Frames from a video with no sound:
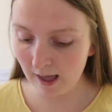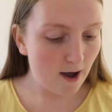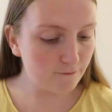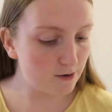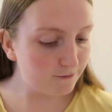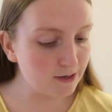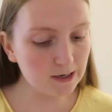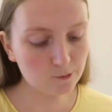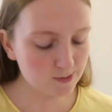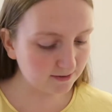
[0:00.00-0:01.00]
I've got a few
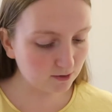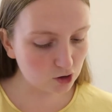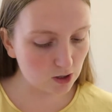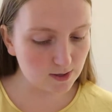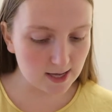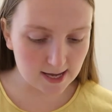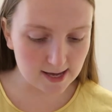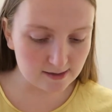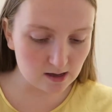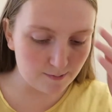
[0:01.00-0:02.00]
little bits to show you
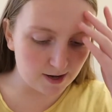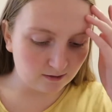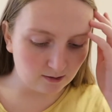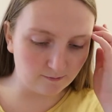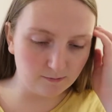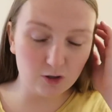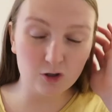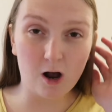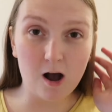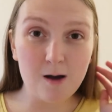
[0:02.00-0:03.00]
here that I picked up from the
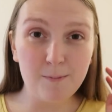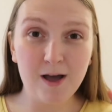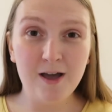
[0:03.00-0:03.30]
shop.